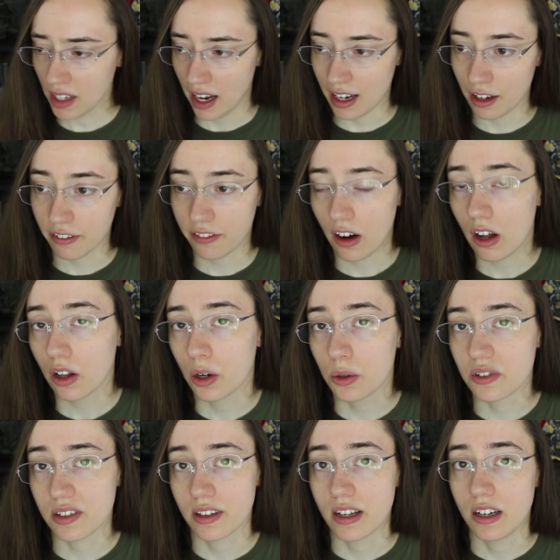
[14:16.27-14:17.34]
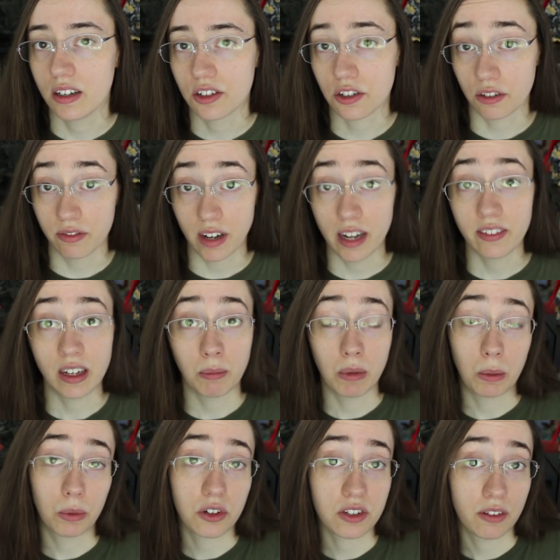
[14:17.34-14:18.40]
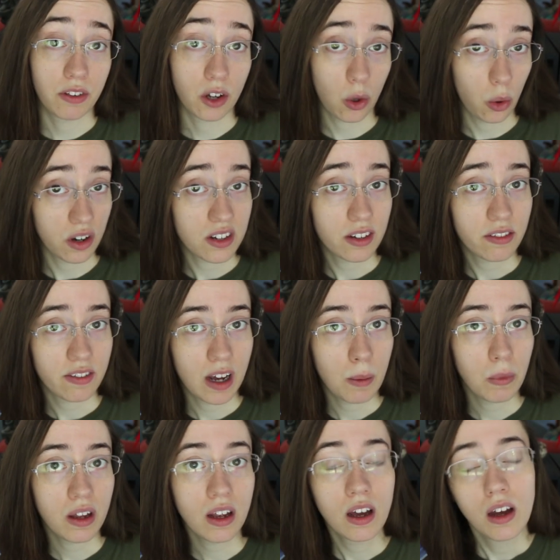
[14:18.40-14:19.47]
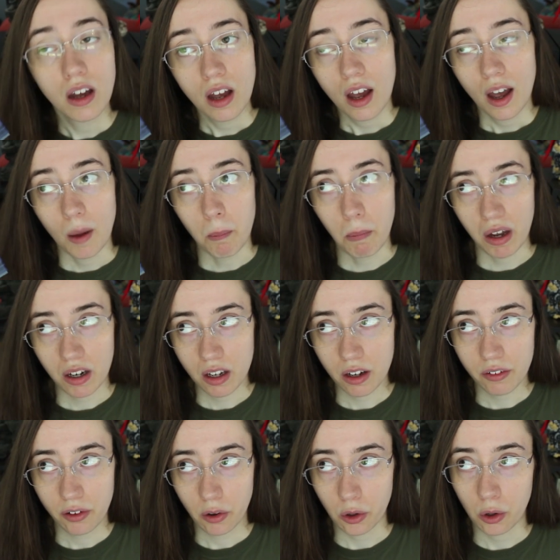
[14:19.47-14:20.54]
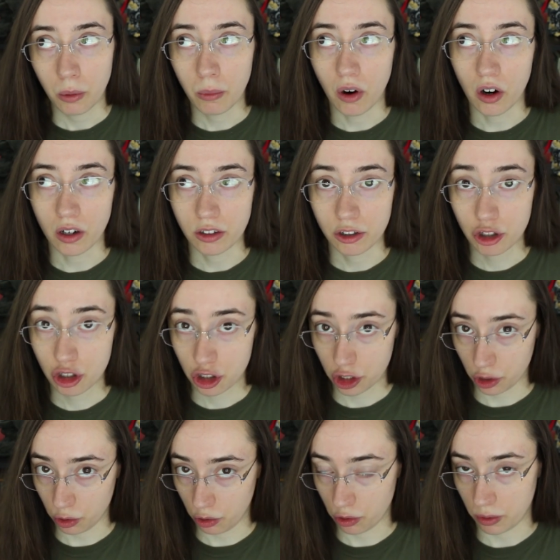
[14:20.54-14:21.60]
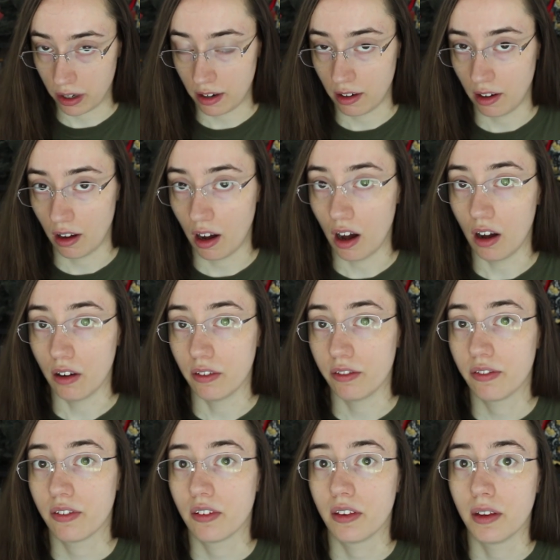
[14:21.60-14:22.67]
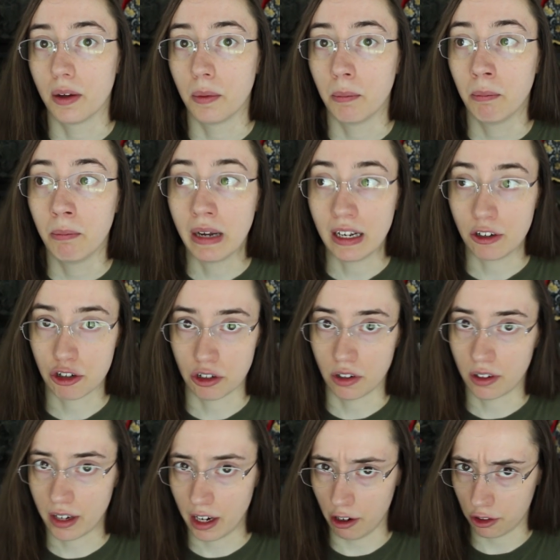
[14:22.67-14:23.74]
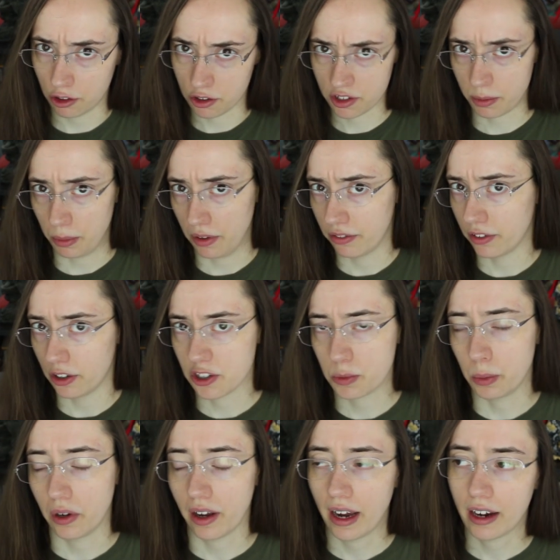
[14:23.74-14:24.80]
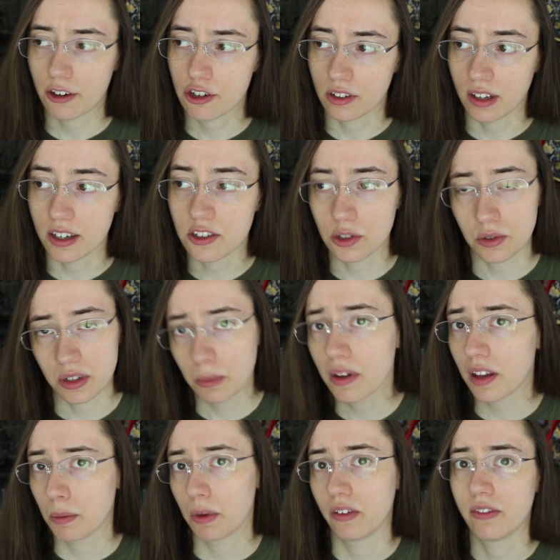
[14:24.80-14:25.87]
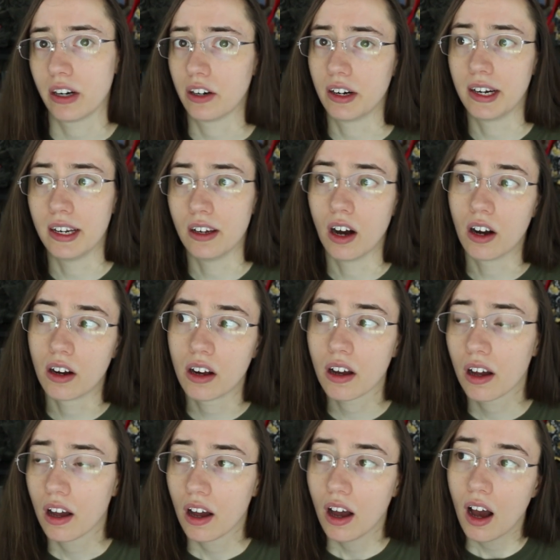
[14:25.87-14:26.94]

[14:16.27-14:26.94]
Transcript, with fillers: And it follows the surviving members of the Corta family, many of whom are children of the major characters from the first book, actually. So some of them are very young.